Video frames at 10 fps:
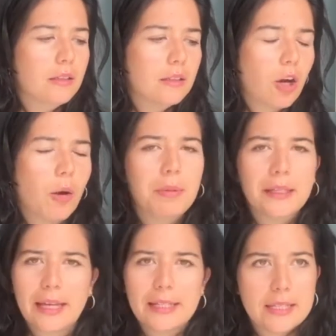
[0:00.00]

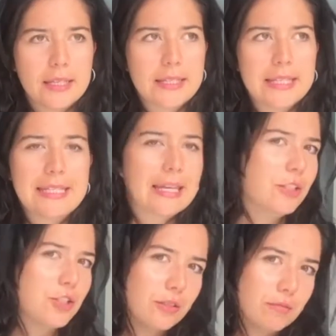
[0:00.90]
complicated,
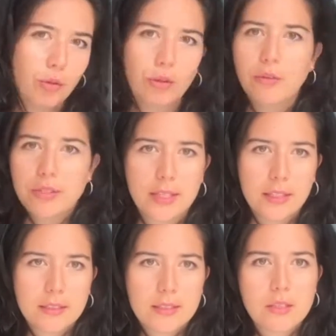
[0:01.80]
intelligent, all those
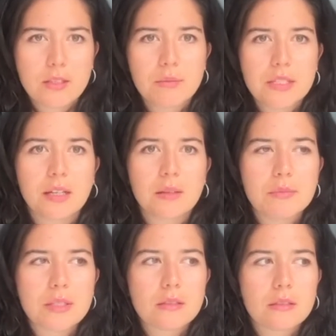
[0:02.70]
things that
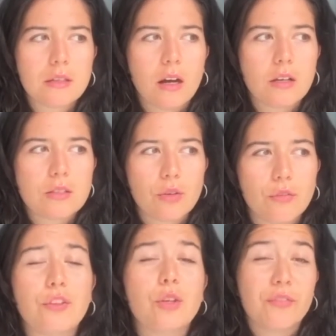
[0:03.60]
sometimes are sort of
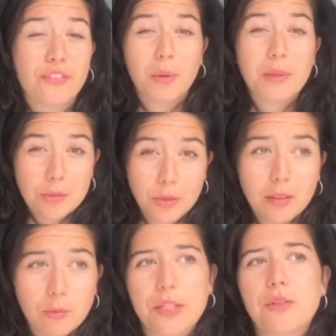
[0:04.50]
few and far
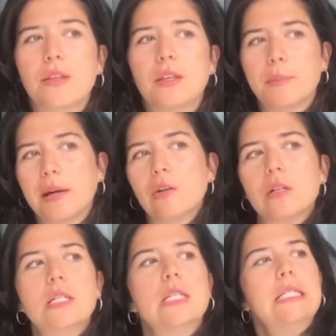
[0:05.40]
between when you think
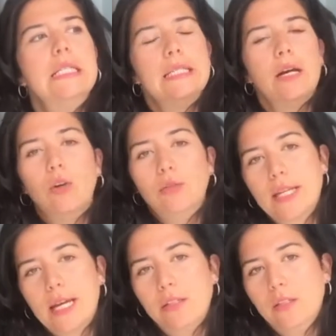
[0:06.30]
about the old
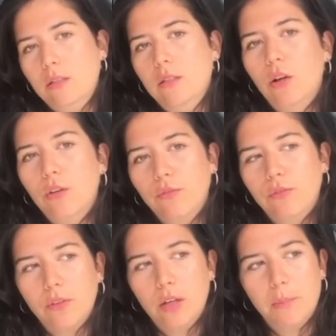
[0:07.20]
canon of
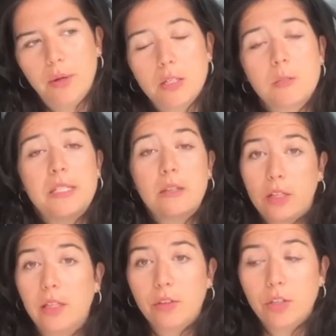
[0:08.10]
parts
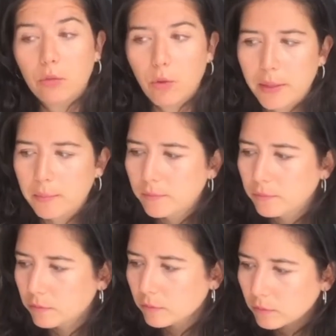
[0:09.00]
specifically for young women,
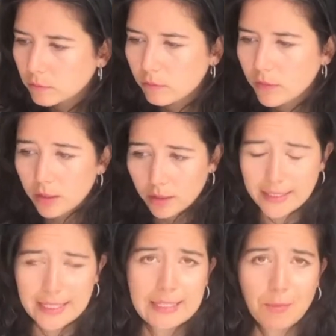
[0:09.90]

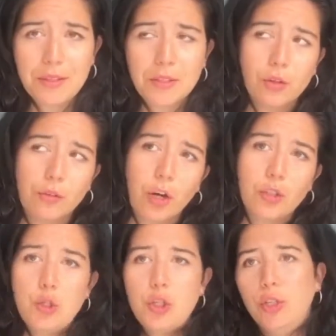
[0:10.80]
that tend to be the sort of
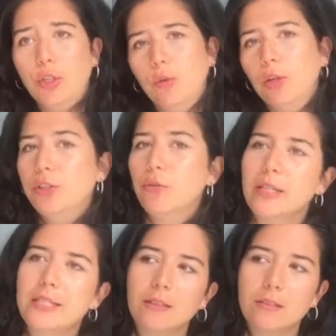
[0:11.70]
ingenue,
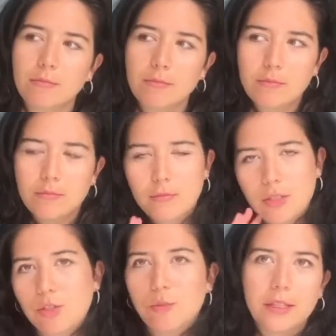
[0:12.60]
underwritten,
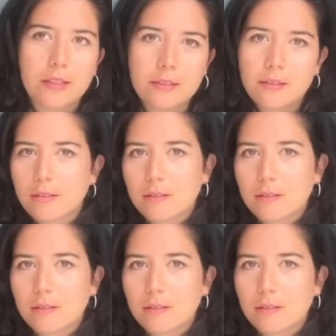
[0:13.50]
stupid,